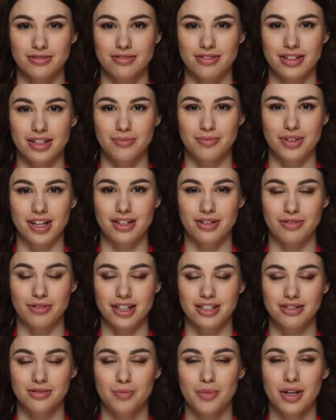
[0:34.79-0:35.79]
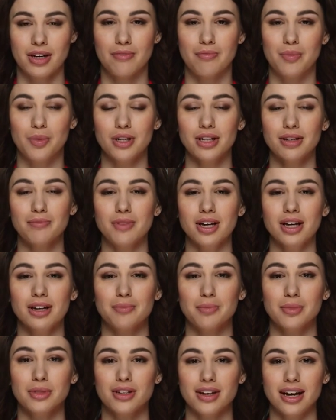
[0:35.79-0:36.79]
Niemeier has won
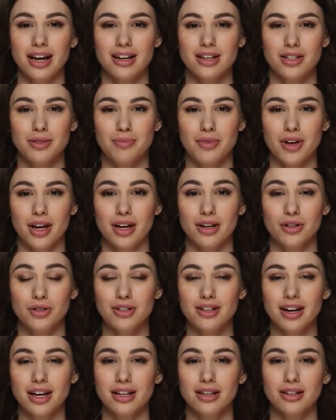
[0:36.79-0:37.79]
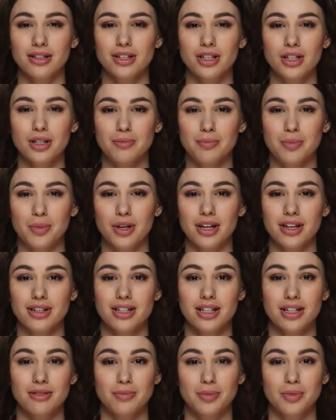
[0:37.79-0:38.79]
45% of her own second serve
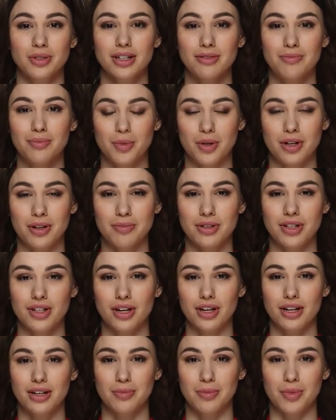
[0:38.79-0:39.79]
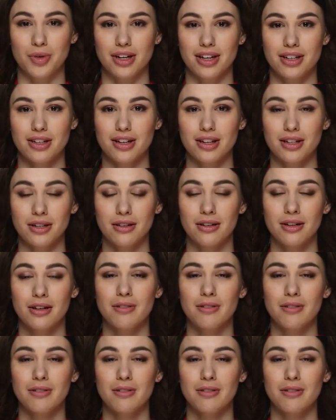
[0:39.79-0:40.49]
points and 44 of return points,